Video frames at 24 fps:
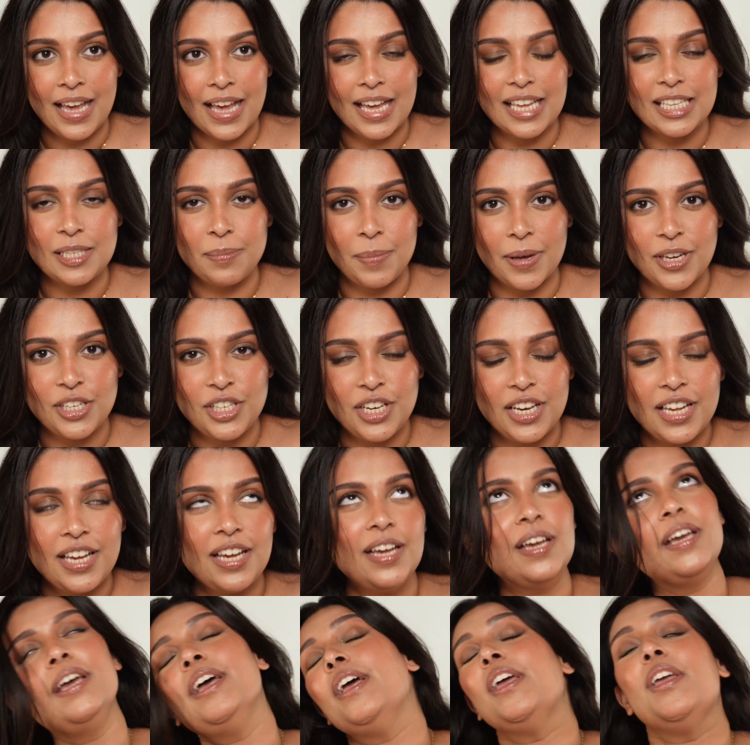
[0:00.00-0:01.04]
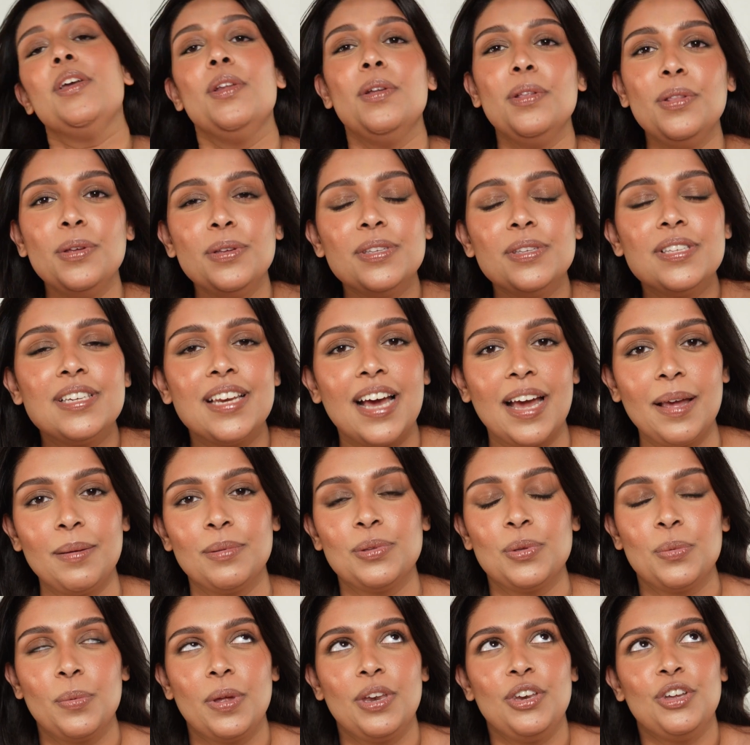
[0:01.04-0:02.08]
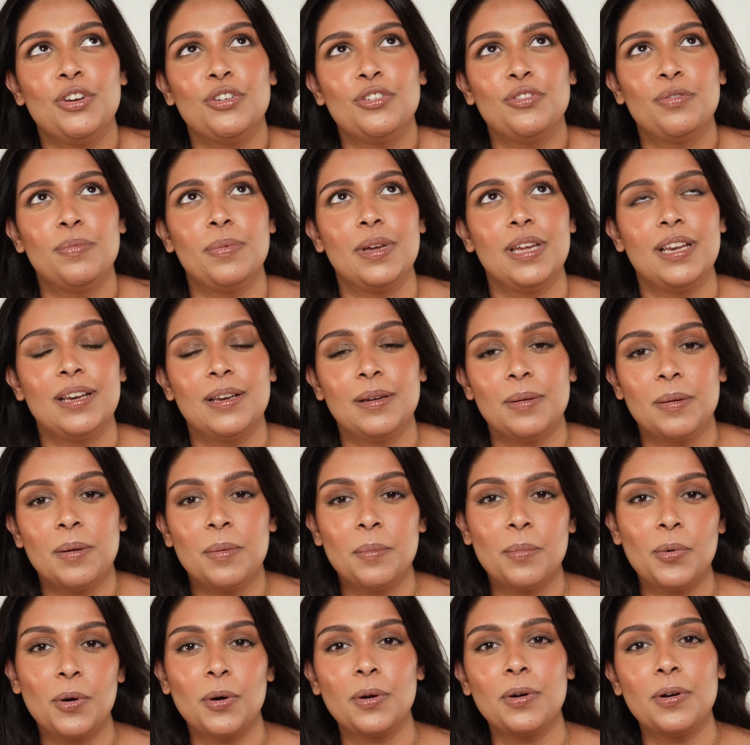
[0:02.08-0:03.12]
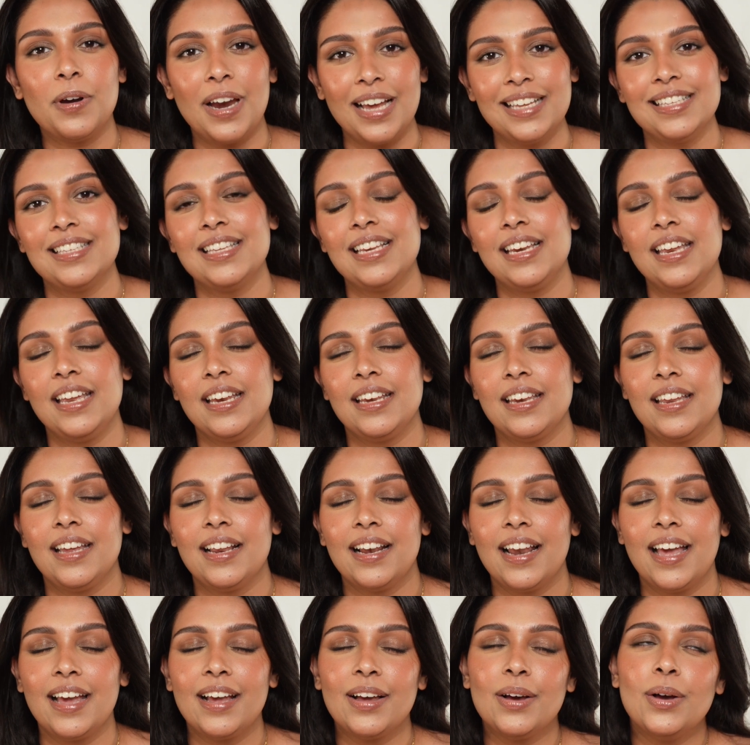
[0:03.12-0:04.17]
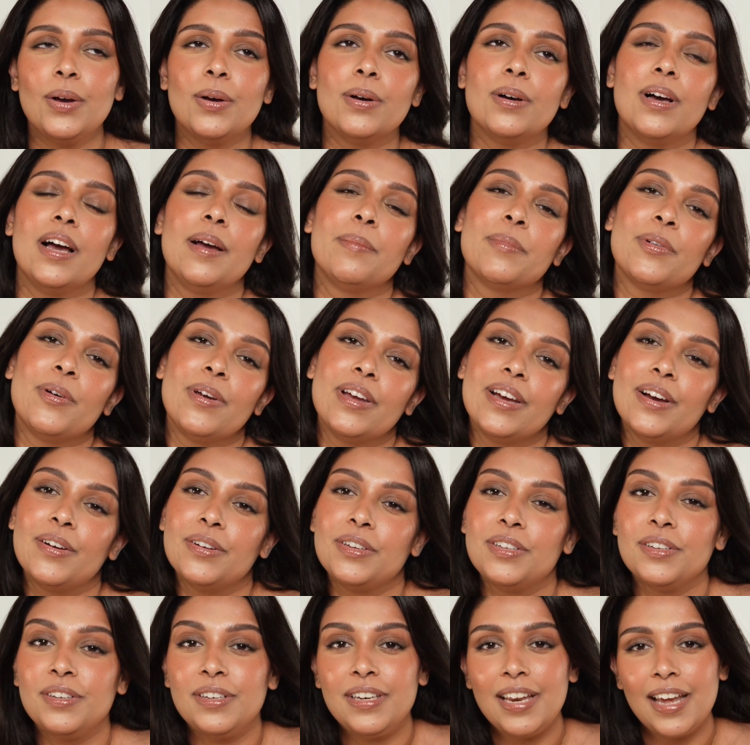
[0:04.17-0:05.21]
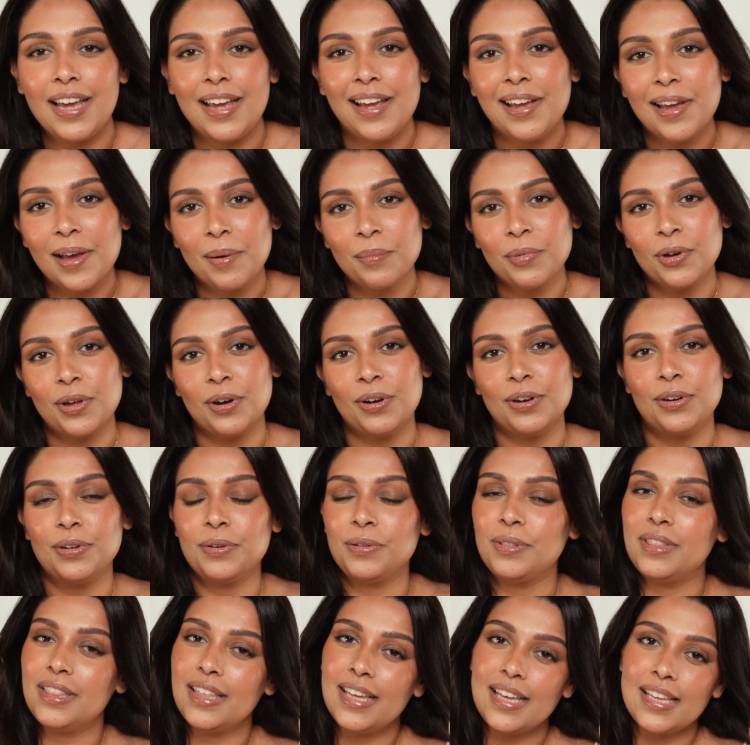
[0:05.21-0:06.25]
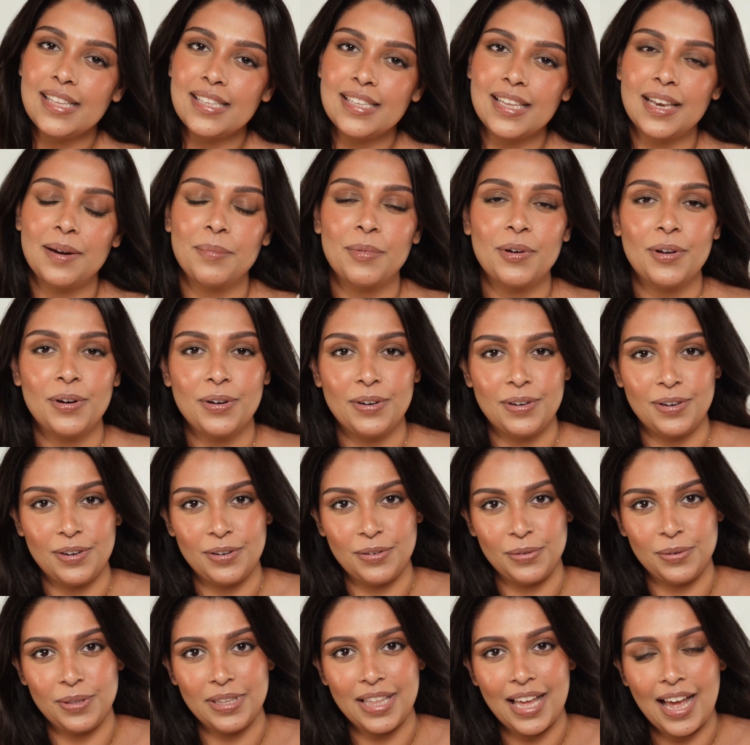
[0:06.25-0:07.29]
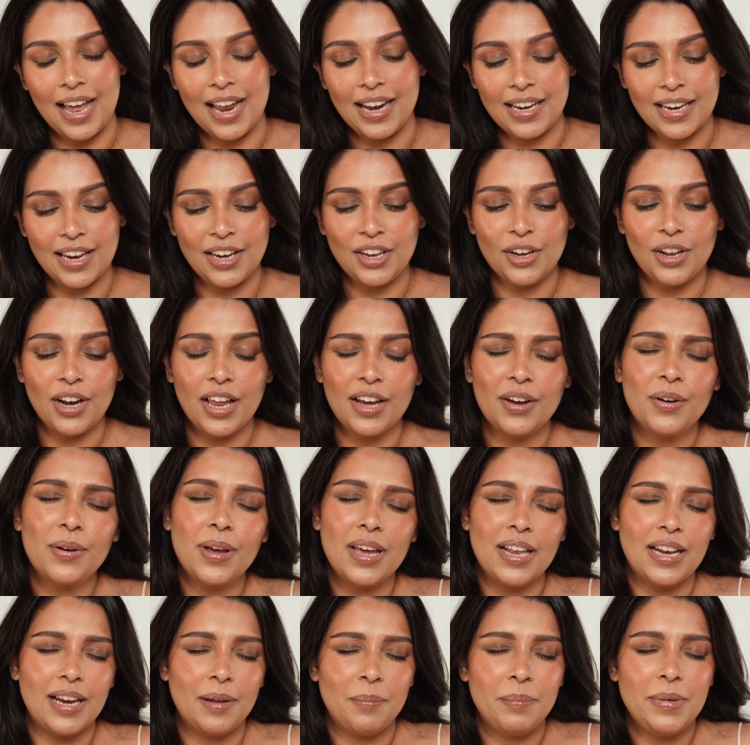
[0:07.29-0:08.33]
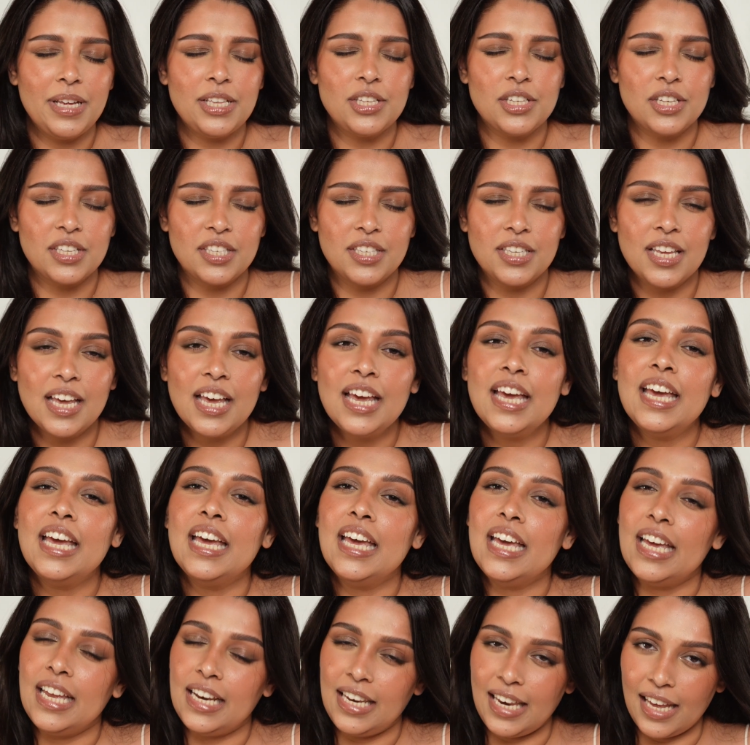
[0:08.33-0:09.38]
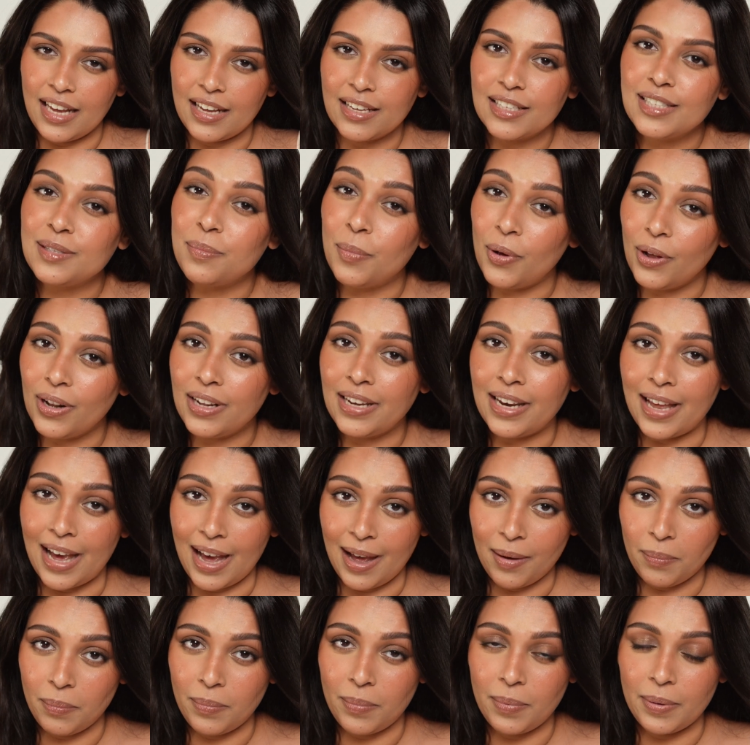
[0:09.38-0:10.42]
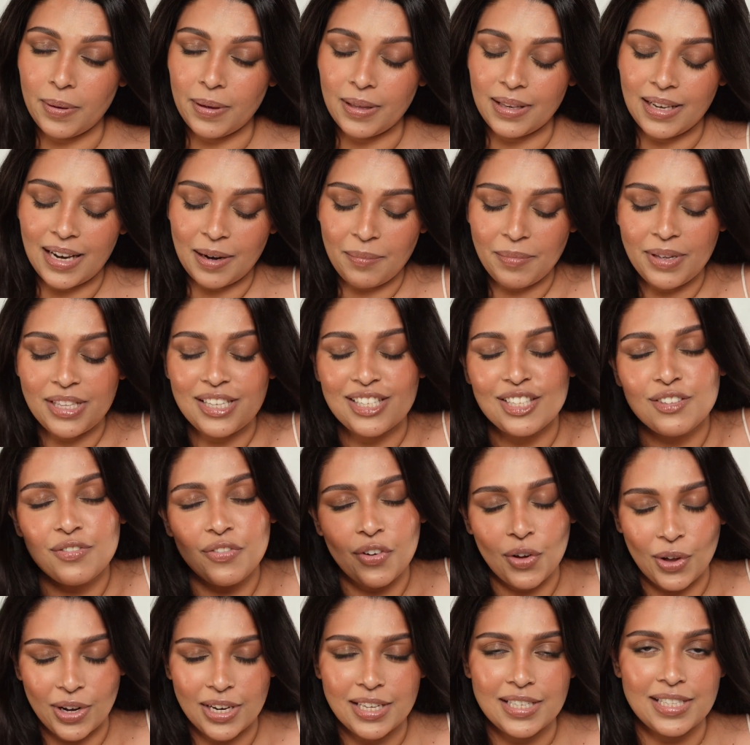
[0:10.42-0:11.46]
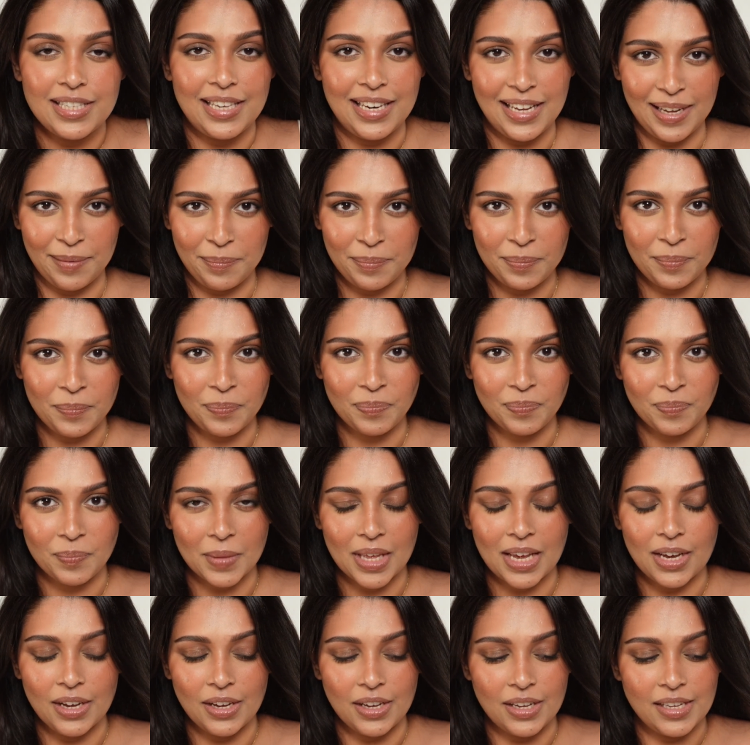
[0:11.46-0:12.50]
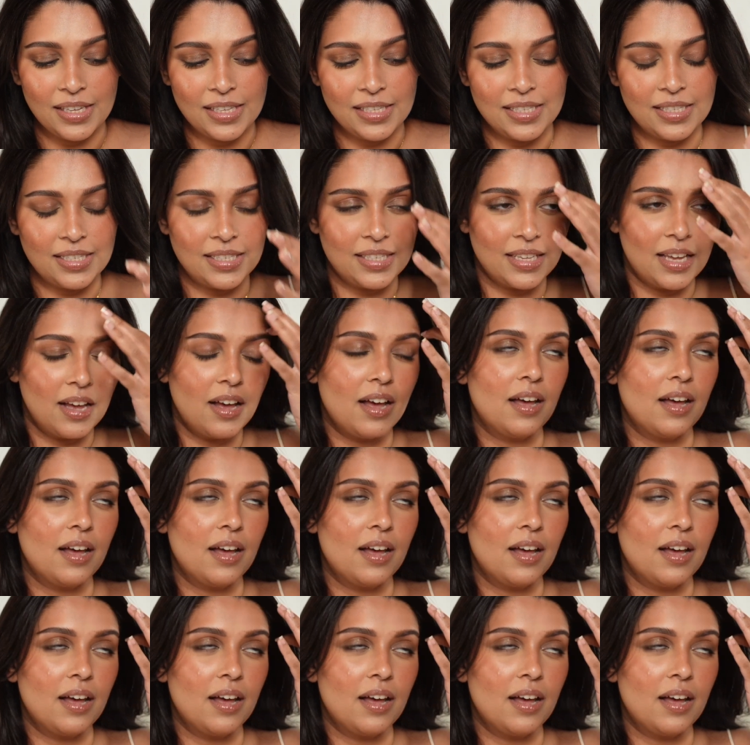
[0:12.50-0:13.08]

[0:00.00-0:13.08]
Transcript: Especially, you know those times when you've been procrastinating, like, oh, I'm going out today, I'm going to do this and I'm going to do that, and you're like, okay, let me just take a small nap, let me just fall asleep because